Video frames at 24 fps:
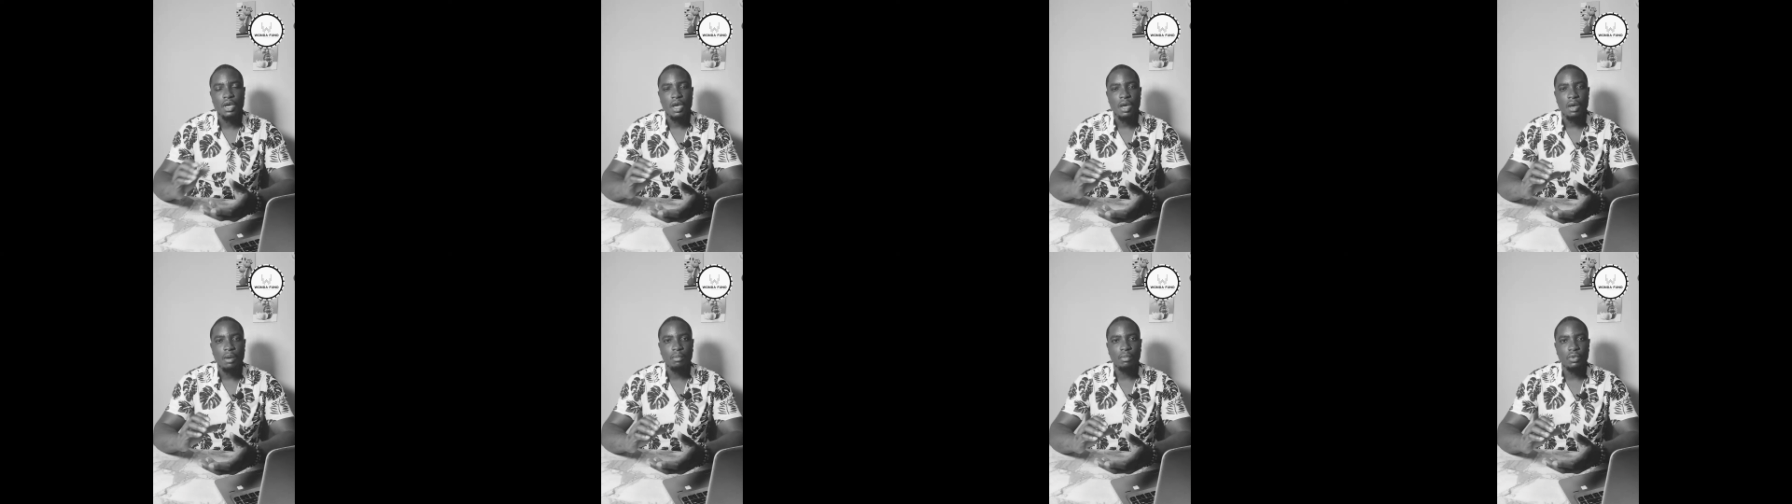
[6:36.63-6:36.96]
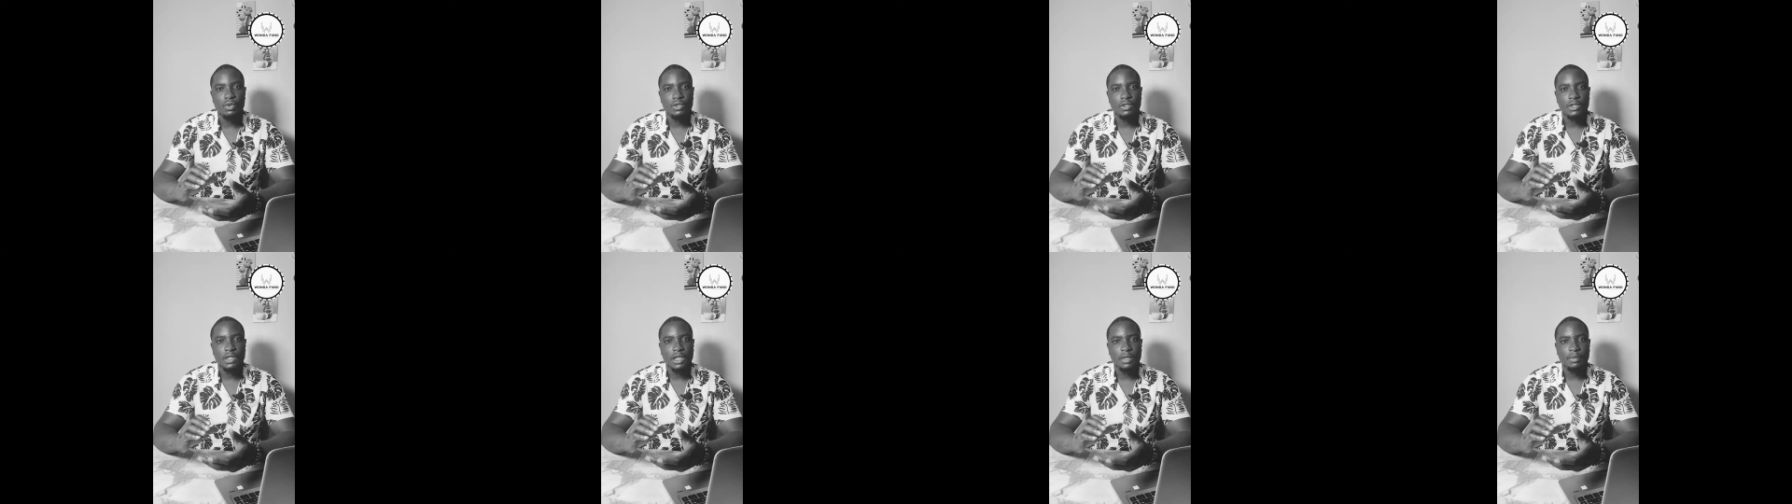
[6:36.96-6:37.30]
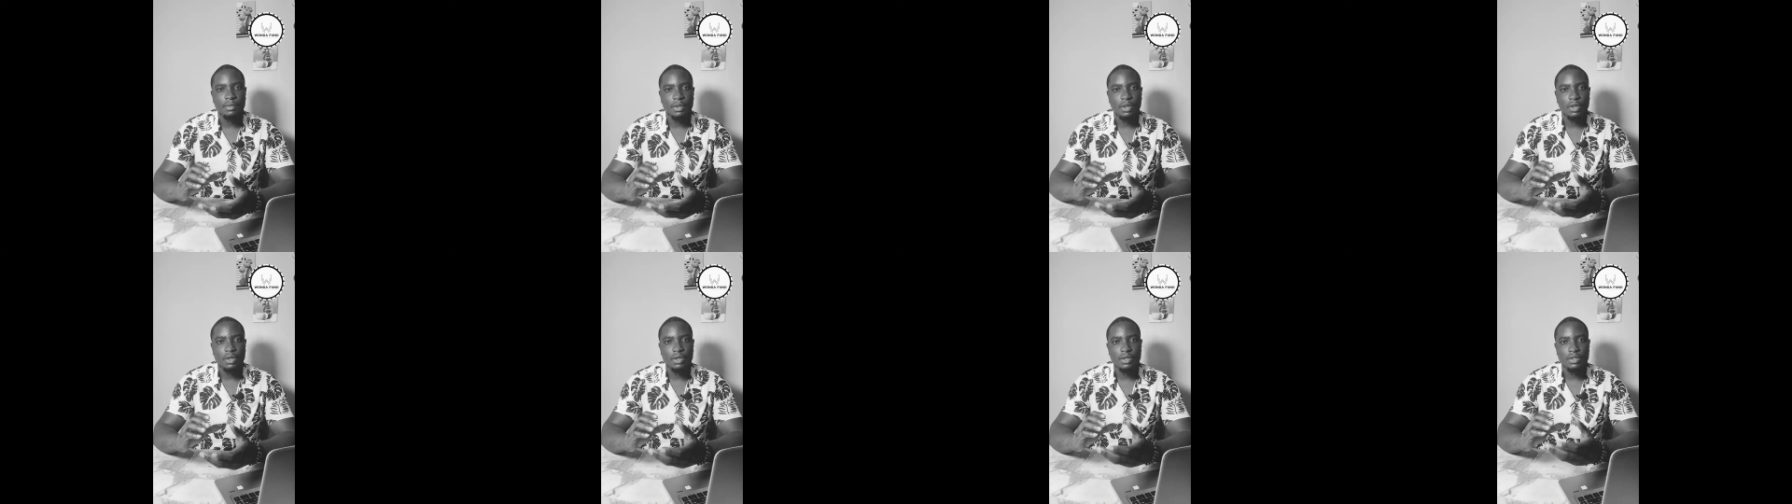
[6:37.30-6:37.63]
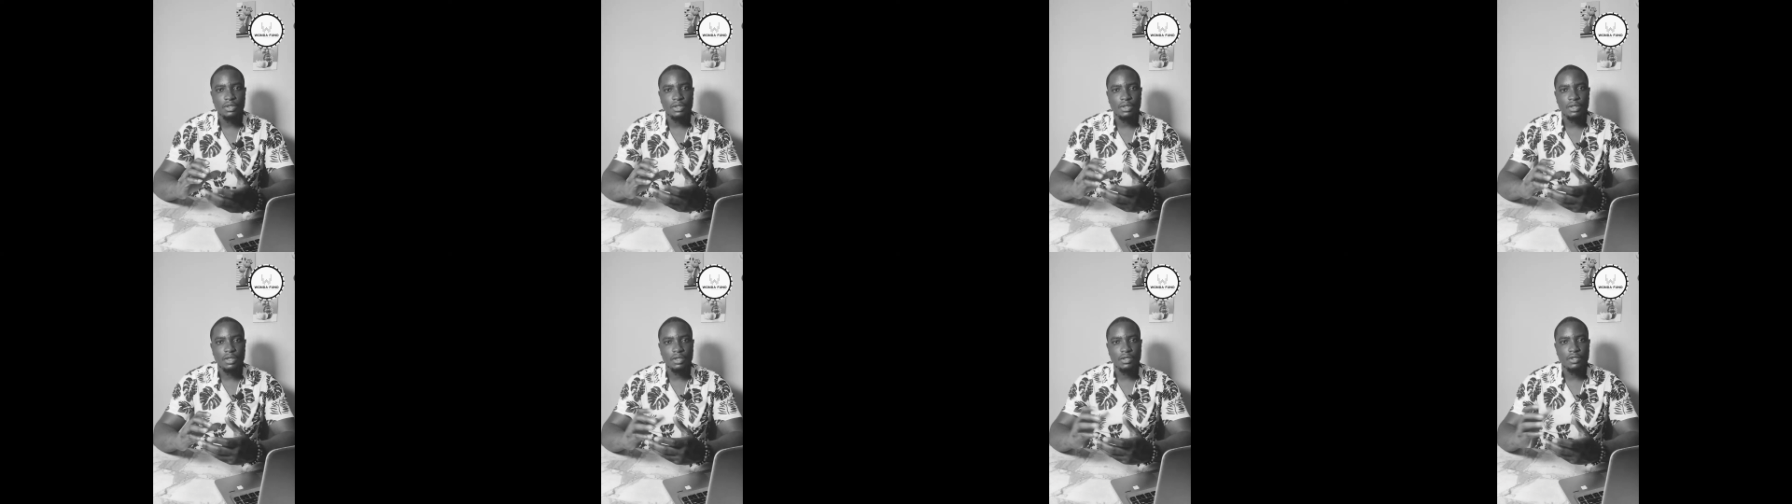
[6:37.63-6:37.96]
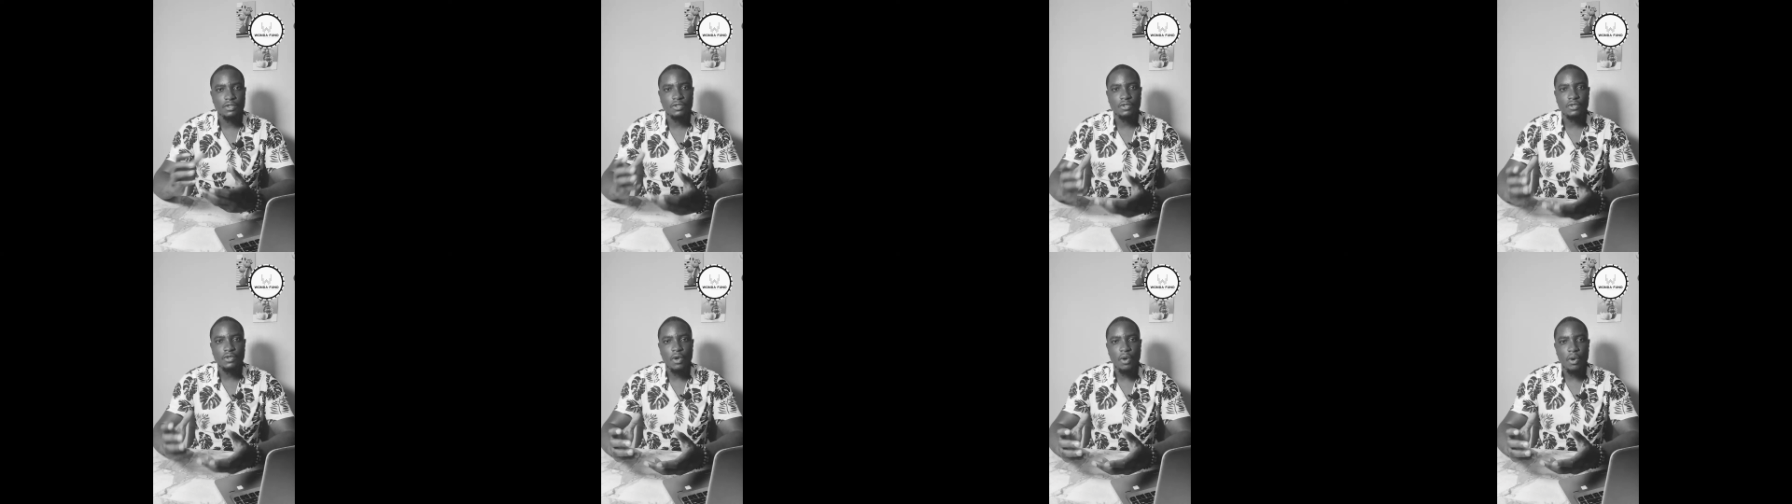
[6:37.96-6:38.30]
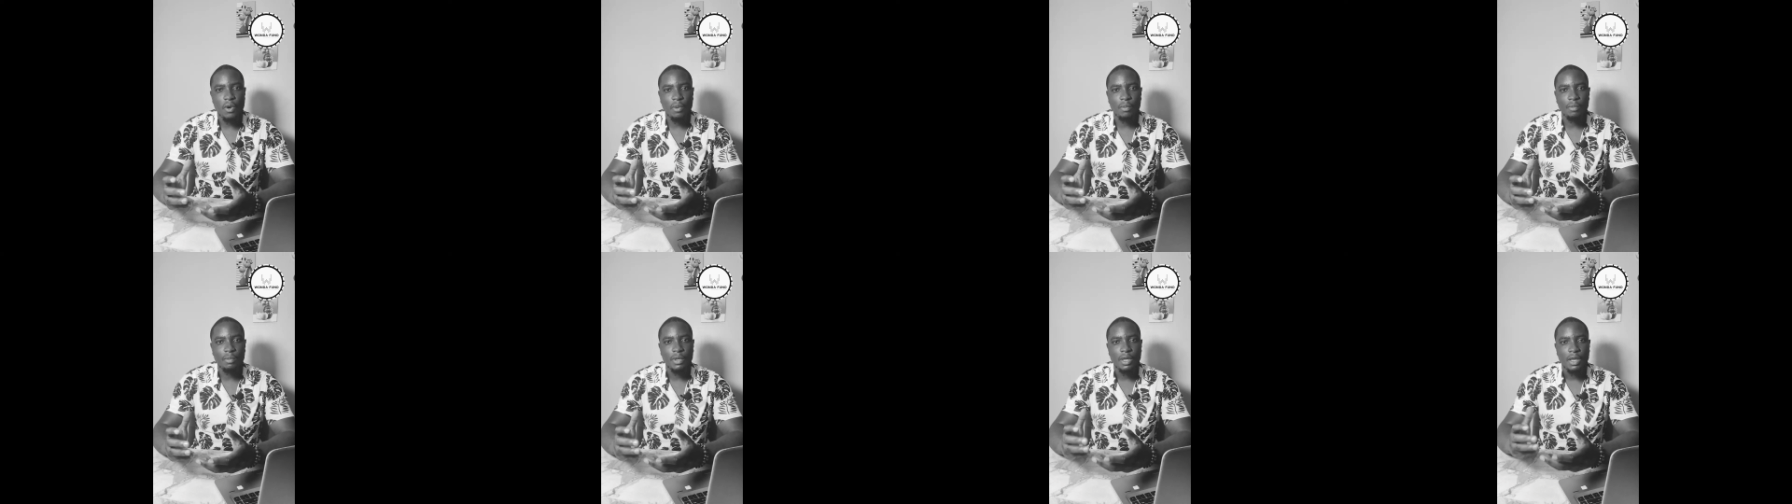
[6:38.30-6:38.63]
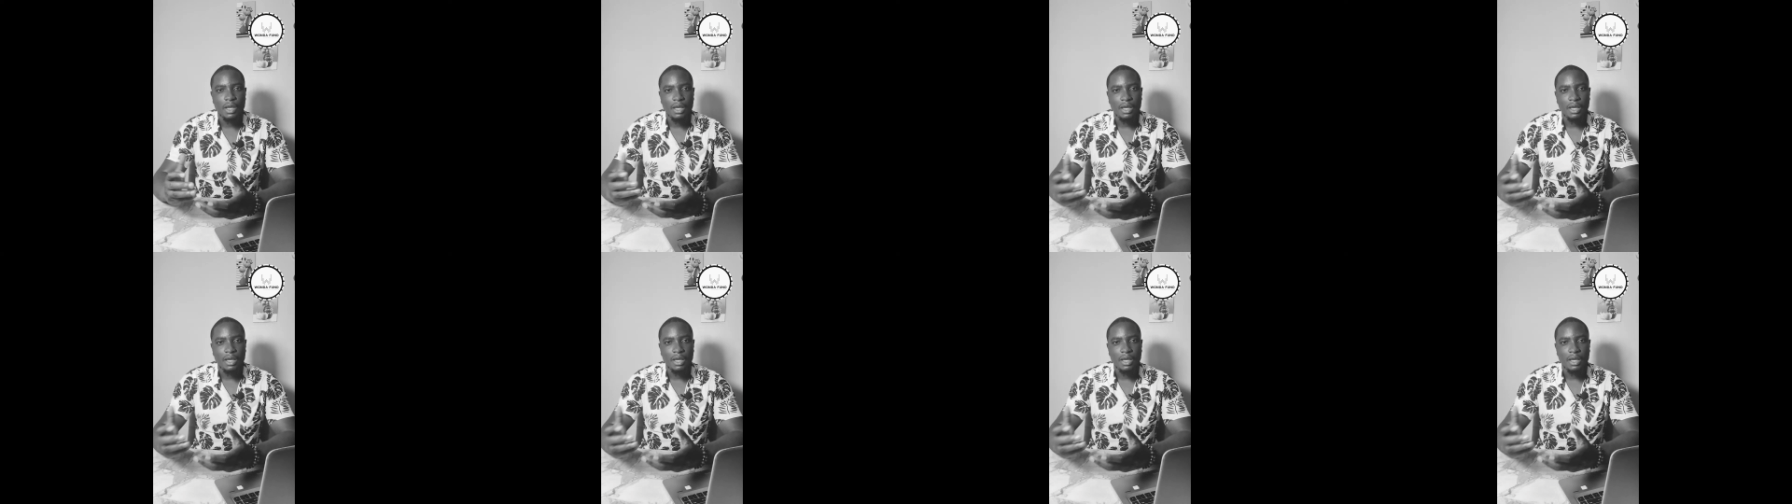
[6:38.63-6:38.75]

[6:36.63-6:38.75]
mostly because the sum